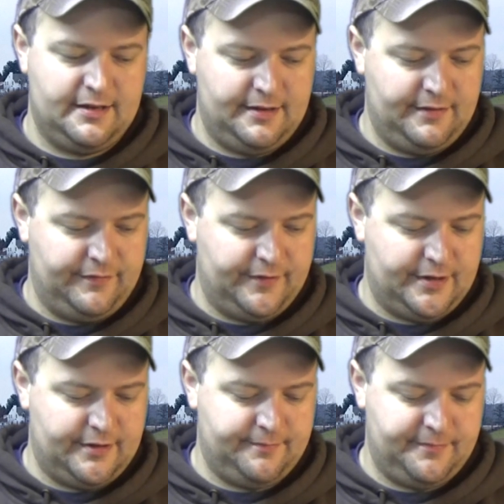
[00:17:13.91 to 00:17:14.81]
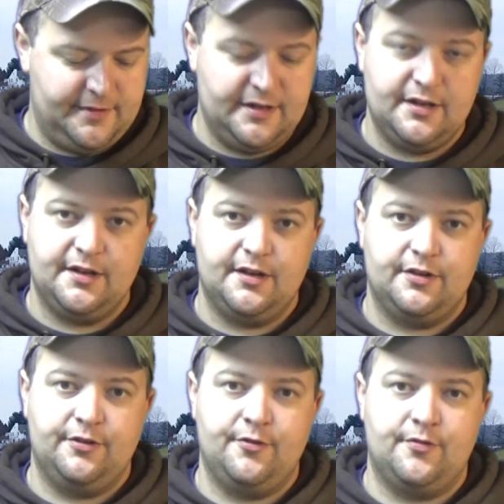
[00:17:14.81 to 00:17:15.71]
If
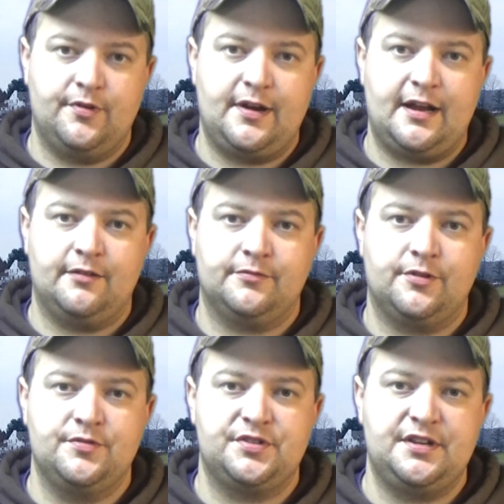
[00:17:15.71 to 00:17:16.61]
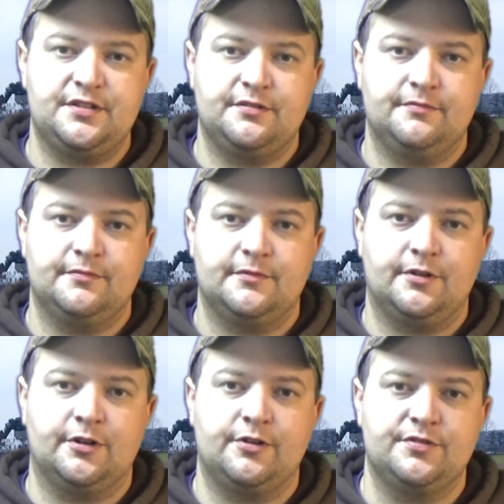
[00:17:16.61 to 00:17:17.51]
you're going out goose season
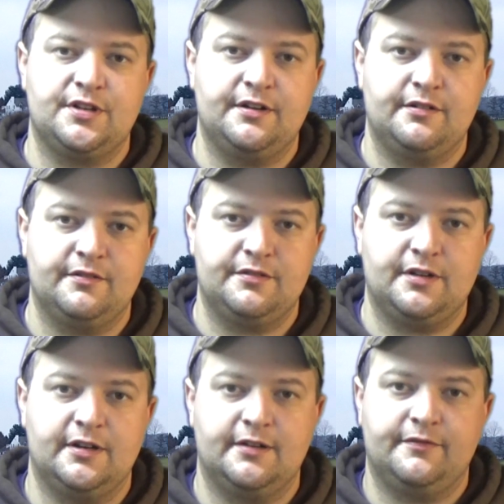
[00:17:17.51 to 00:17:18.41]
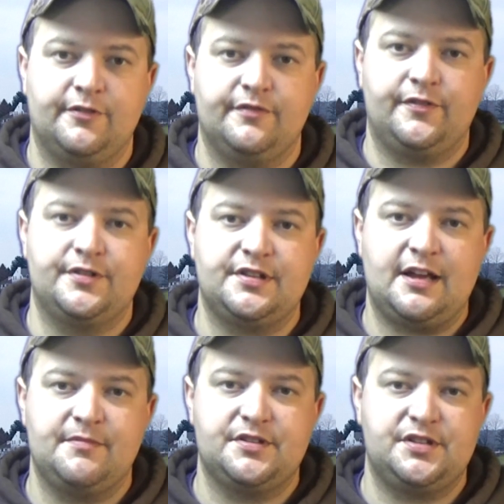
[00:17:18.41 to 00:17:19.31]
or goose hunting for the first
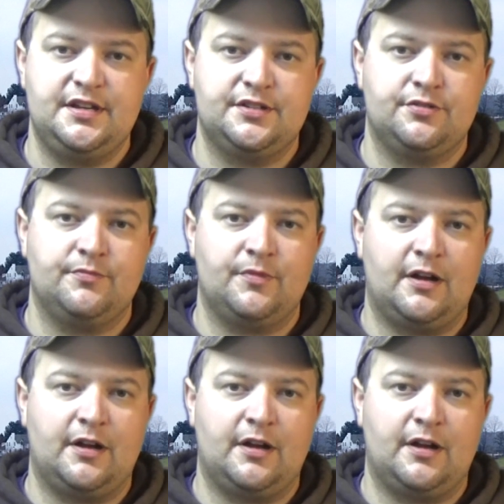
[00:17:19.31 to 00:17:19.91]
time this season,